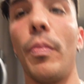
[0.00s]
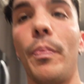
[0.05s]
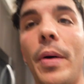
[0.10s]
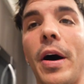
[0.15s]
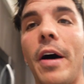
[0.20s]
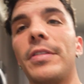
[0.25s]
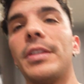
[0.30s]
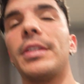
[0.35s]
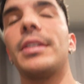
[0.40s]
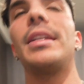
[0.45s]

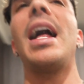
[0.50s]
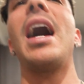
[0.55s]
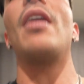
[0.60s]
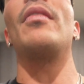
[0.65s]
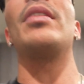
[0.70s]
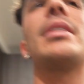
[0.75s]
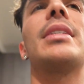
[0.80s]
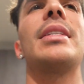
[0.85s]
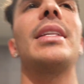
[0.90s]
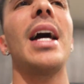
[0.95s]
Puffs.
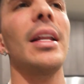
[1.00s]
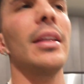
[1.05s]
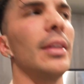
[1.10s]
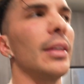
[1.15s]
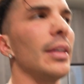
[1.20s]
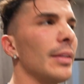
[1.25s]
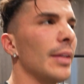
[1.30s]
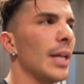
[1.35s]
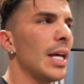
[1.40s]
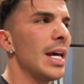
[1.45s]
Now,
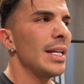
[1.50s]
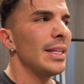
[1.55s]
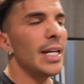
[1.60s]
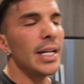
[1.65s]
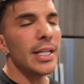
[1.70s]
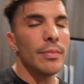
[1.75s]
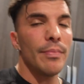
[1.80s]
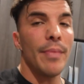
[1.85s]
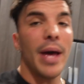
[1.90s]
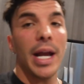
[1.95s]

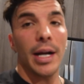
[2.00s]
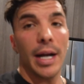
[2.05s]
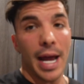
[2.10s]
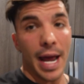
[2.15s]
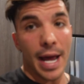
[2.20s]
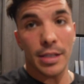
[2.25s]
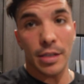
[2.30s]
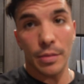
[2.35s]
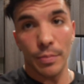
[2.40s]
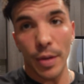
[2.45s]
doesn't matter
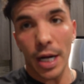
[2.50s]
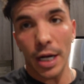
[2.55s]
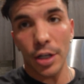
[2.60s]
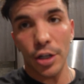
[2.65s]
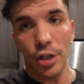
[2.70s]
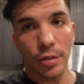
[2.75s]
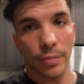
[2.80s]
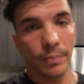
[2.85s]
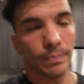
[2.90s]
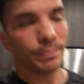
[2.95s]
as
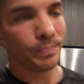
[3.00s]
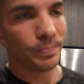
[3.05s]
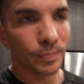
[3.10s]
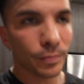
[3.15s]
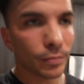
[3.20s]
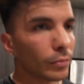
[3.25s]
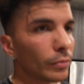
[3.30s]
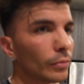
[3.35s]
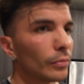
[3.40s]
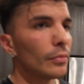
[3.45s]
much
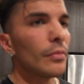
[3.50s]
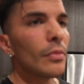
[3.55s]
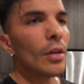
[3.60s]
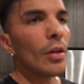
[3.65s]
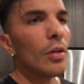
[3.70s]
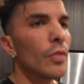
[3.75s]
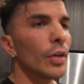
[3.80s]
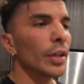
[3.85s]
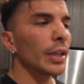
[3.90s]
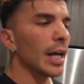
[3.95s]

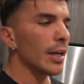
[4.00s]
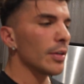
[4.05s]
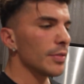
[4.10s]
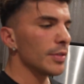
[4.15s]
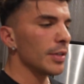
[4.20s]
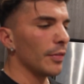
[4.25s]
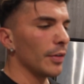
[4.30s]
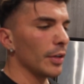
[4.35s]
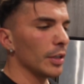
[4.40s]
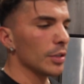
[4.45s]
what kind of
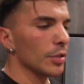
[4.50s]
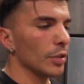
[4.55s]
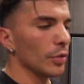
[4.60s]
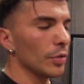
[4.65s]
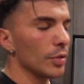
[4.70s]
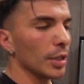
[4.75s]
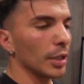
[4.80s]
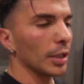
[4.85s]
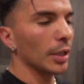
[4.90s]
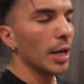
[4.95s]
cereal is
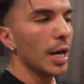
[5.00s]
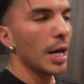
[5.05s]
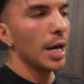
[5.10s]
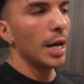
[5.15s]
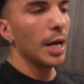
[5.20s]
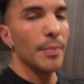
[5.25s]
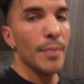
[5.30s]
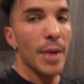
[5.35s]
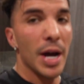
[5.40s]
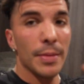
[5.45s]
using.
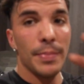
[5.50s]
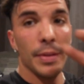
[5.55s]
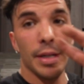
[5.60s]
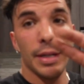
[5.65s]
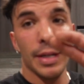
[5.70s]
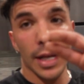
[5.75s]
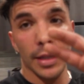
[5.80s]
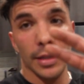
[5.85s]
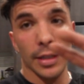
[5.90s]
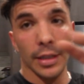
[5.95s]
It might be
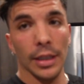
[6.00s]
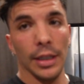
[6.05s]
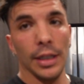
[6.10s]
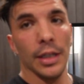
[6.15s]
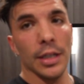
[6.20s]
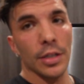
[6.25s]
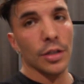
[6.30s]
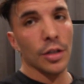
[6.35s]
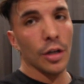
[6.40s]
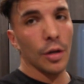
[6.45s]
not the
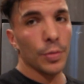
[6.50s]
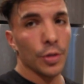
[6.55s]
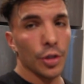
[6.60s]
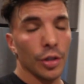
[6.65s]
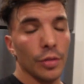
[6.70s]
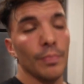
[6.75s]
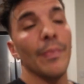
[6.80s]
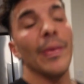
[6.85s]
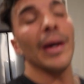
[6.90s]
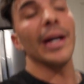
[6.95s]
cleanest
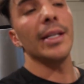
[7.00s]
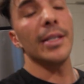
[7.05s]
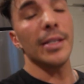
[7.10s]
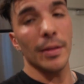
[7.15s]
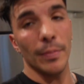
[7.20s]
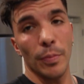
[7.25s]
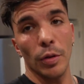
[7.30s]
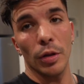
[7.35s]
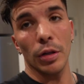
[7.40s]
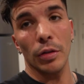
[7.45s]
option, but it's
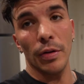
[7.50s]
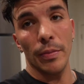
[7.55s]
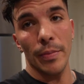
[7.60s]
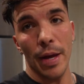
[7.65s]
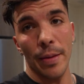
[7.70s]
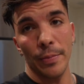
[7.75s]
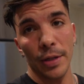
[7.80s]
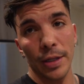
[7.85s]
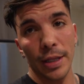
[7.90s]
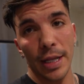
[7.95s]
a bulk,
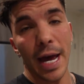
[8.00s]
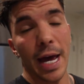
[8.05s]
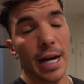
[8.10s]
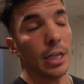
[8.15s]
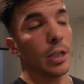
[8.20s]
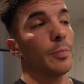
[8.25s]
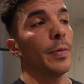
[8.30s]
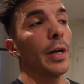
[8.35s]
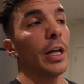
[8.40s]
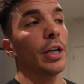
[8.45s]
remember that,
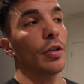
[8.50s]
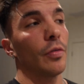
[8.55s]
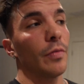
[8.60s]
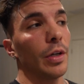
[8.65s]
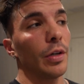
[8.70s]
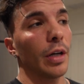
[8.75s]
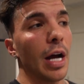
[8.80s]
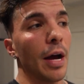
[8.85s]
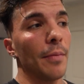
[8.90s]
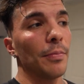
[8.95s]
especially
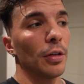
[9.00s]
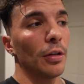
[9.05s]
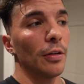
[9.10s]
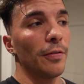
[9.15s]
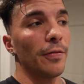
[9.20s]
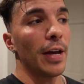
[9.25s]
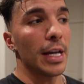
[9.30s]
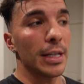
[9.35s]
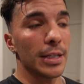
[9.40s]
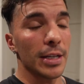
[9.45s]
when you come to the
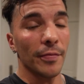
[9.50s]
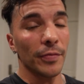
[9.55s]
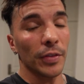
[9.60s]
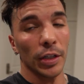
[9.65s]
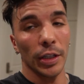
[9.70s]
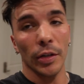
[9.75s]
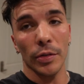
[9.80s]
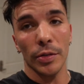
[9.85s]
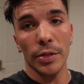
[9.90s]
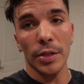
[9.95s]
phase after
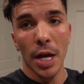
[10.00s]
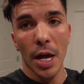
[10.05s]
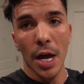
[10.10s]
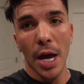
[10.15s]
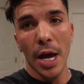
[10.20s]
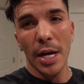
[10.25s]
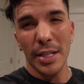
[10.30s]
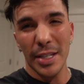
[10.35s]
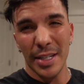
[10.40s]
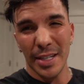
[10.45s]
those
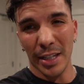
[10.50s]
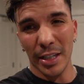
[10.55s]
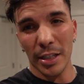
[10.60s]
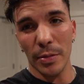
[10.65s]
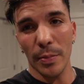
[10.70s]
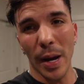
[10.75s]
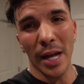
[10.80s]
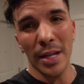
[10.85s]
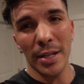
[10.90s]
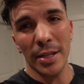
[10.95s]

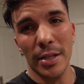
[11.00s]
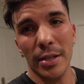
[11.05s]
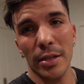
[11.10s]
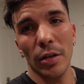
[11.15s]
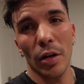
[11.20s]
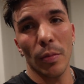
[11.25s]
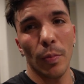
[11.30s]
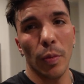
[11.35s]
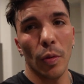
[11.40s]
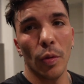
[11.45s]
6 months,
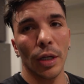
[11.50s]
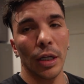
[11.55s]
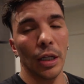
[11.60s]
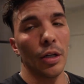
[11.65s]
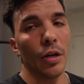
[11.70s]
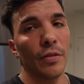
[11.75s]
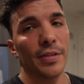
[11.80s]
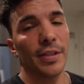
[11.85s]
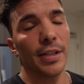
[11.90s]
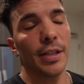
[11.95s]
you're
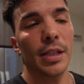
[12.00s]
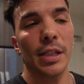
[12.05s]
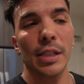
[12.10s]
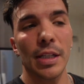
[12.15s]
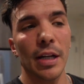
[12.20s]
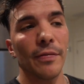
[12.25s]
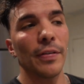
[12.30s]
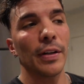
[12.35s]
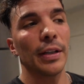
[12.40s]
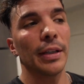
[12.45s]
bulking off season,
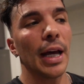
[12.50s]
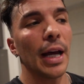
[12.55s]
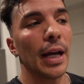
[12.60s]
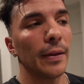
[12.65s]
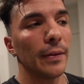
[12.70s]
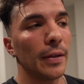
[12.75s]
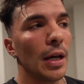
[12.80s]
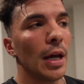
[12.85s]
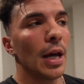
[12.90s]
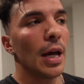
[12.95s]
stuff like
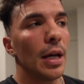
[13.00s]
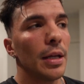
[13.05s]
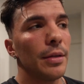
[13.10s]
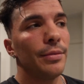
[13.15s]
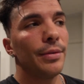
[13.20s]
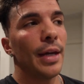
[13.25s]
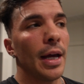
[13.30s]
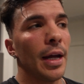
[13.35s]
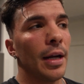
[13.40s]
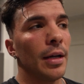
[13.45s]
that,
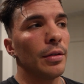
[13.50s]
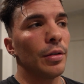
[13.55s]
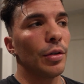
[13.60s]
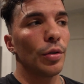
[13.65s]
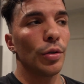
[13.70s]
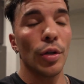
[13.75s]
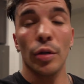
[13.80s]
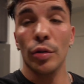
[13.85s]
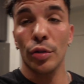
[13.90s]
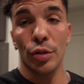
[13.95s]
then
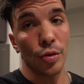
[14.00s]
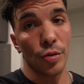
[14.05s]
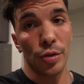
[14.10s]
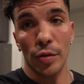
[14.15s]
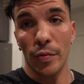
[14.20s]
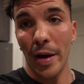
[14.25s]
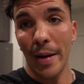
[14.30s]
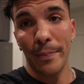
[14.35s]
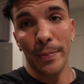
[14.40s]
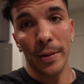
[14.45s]
you don't choose
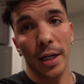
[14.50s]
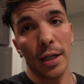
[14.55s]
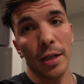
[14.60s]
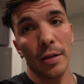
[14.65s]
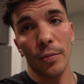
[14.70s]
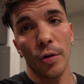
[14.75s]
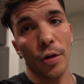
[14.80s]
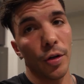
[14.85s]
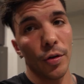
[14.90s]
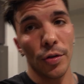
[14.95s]
the weapon
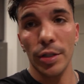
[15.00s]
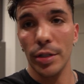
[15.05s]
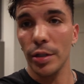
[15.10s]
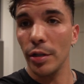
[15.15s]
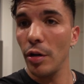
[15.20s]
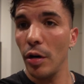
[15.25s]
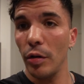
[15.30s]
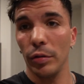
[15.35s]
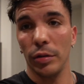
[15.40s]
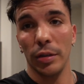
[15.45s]
anymore. You just
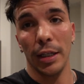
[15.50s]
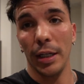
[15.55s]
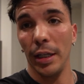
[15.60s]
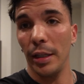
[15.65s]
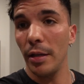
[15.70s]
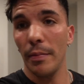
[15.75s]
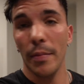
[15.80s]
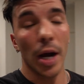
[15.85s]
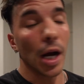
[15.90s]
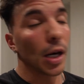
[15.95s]
go to
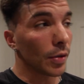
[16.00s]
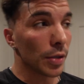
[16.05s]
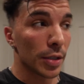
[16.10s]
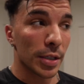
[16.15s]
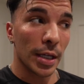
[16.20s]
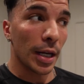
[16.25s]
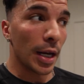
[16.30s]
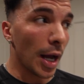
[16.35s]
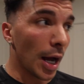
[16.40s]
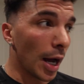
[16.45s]
hit the
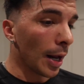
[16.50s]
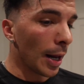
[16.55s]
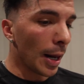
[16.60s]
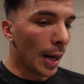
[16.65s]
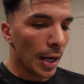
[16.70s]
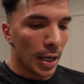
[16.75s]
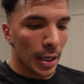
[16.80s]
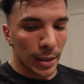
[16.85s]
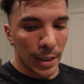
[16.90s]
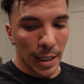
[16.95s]
macros and
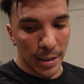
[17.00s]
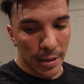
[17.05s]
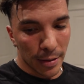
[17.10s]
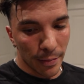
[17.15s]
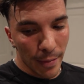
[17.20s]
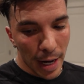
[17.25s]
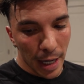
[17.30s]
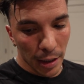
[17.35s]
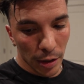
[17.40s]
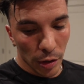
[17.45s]
that's the
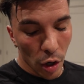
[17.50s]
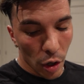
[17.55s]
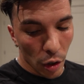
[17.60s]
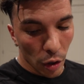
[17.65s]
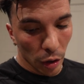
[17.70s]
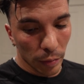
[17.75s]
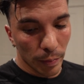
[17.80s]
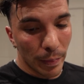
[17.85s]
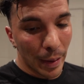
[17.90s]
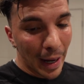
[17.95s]
main
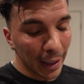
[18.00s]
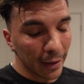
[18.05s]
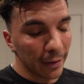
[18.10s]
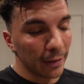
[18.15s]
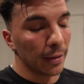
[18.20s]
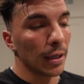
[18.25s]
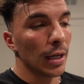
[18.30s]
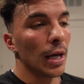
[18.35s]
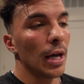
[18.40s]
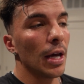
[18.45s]
goal.
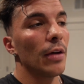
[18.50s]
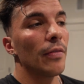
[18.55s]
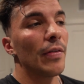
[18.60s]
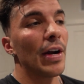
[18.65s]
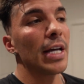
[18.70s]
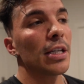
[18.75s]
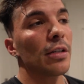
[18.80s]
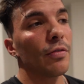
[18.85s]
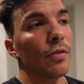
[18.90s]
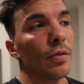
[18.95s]
But
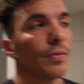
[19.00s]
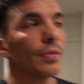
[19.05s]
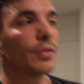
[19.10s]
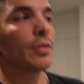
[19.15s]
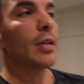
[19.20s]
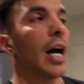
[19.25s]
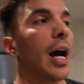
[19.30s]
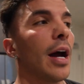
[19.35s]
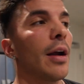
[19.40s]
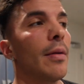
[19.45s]
Rice
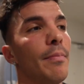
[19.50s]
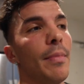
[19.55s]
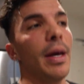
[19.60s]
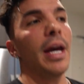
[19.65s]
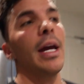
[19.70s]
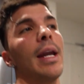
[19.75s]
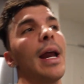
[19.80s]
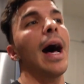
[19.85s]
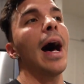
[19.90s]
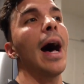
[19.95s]
Krispies are
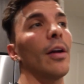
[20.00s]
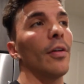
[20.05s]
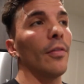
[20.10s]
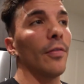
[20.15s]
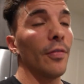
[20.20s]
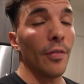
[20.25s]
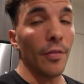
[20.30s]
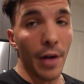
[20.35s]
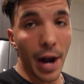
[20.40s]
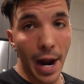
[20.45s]
made out
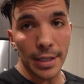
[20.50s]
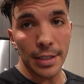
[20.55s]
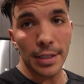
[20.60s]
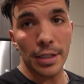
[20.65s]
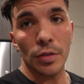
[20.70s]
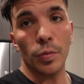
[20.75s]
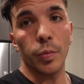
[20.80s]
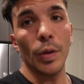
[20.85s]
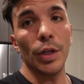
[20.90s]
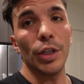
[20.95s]
of
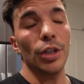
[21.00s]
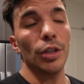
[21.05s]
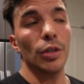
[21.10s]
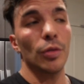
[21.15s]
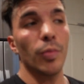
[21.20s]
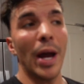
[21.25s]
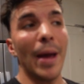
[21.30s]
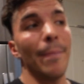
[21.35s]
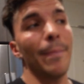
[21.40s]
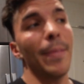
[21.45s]
rice, which
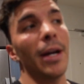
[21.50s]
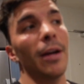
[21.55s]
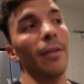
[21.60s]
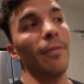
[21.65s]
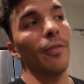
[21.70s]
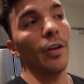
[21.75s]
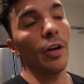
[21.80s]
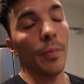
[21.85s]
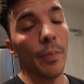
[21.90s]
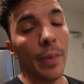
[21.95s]
is way better
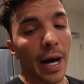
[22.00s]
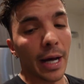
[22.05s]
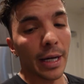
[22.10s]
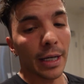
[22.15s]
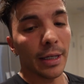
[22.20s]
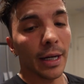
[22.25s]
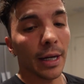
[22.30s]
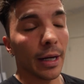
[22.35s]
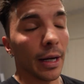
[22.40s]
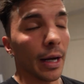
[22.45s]
for your
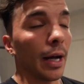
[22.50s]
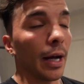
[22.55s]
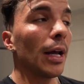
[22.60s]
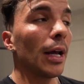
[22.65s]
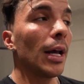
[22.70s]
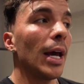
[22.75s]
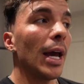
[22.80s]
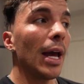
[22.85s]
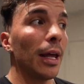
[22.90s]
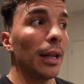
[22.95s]
body than
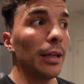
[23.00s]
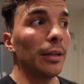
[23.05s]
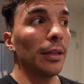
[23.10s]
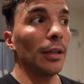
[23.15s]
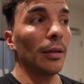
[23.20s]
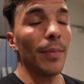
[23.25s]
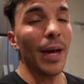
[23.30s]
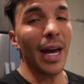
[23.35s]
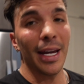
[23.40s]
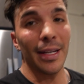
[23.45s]

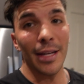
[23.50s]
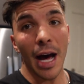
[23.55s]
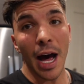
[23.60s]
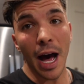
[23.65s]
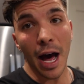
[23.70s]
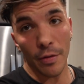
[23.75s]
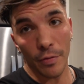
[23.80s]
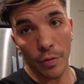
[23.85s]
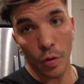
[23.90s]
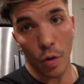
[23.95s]
anything made
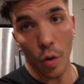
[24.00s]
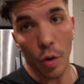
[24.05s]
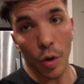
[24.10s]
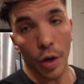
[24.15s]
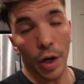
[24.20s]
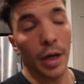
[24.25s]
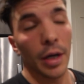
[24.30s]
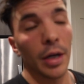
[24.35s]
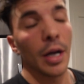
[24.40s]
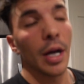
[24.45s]
out of
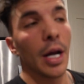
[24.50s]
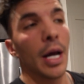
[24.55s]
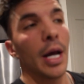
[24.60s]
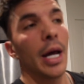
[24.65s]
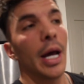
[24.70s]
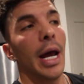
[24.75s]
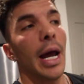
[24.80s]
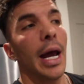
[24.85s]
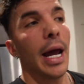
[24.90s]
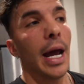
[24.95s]
corn.
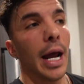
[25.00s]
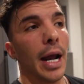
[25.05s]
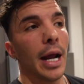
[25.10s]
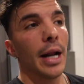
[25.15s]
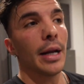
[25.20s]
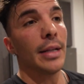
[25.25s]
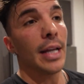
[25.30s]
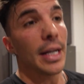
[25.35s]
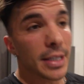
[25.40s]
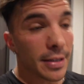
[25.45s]

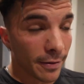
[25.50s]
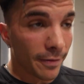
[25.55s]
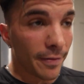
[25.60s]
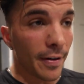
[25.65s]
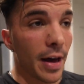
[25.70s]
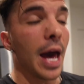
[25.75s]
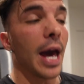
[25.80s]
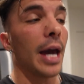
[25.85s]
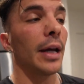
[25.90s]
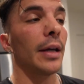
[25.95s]
And that's a
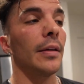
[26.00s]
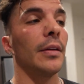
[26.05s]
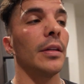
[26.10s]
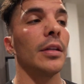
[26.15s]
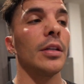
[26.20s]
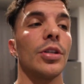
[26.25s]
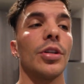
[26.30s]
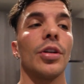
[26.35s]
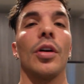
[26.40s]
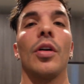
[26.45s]

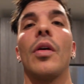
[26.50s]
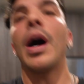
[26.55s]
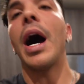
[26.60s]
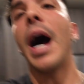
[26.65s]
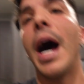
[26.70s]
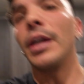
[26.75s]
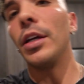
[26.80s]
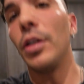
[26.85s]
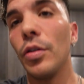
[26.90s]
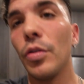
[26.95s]
fact. So
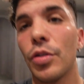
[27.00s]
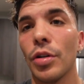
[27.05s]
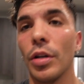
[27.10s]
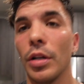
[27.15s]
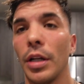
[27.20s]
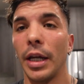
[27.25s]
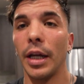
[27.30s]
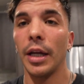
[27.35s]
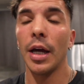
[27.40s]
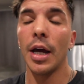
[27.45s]
I
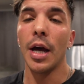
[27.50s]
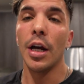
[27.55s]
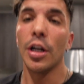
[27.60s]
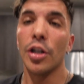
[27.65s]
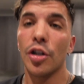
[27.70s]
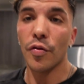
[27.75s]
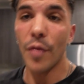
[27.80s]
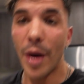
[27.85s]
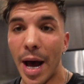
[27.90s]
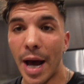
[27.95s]
usually
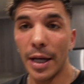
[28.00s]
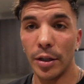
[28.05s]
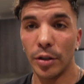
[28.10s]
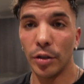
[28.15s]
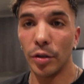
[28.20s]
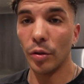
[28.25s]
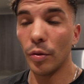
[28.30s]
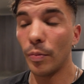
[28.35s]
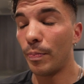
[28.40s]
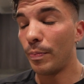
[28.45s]
try
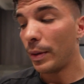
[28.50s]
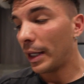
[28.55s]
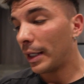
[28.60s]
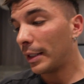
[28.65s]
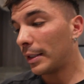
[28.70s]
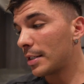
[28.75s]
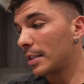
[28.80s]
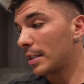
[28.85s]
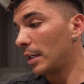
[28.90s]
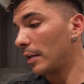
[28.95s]
to
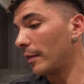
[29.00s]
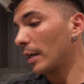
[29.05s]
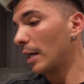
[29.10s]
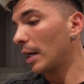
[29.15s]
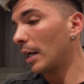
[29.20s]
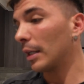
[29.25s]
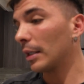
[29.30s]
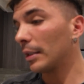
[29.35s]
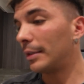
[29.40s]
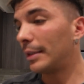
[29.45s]
pick the
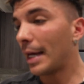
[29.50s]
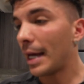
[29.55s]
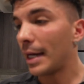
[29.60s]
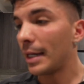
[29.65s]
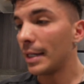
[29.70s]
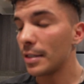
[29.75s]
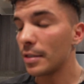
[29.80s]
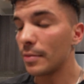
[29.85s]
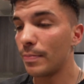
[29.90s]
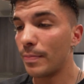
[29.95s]
cereal that
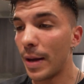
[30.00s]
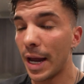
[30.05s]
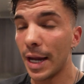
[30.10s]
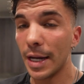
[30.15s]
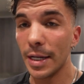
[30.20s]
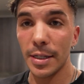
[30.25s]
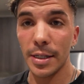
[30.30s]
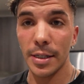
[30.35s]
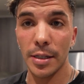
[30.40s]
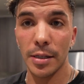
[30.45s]
is
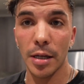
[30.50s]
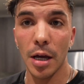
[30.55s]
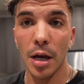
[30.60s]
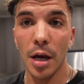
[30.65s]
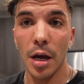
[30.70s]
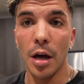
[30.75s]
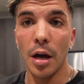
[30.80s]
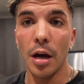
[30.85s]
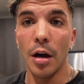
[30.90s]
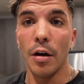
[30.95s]
based
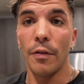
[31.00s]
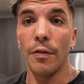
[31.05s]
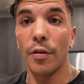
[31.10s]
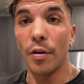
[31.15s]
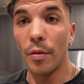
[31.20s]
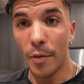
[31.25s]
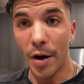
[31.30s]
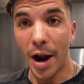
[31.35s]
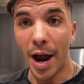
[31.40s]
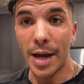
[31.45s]

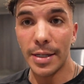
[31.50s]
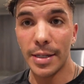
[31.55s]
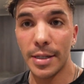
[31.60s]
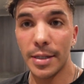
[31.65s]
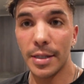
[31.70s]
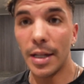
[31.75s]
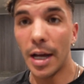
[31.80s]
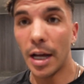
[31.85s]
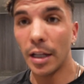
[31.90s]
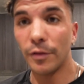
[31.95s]
from
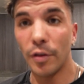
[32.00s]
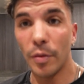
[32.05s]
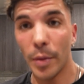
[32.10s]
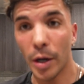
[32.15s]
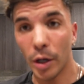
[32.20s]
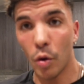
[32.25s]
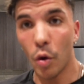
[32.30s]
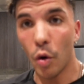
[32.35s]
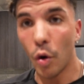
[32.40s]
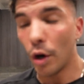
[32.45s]
rice, not from
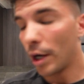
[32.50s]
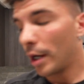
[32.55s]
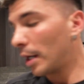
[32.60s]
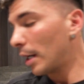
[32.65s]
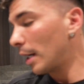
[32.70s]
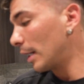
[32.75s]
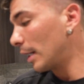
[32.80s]
a corn.